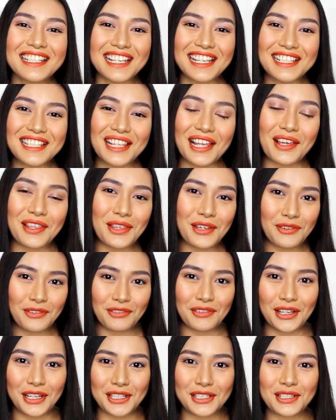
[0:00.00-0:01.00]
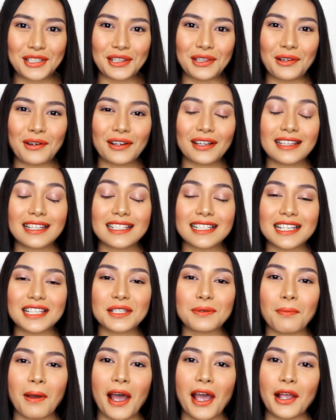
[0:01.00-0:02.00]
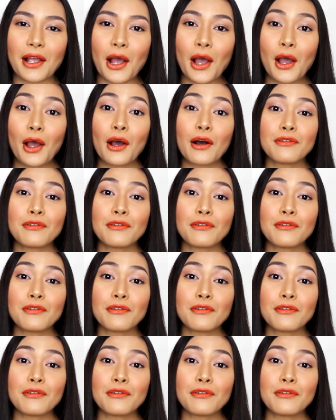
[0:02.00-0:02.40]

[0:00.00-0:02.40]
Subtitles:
is the finished look. This is my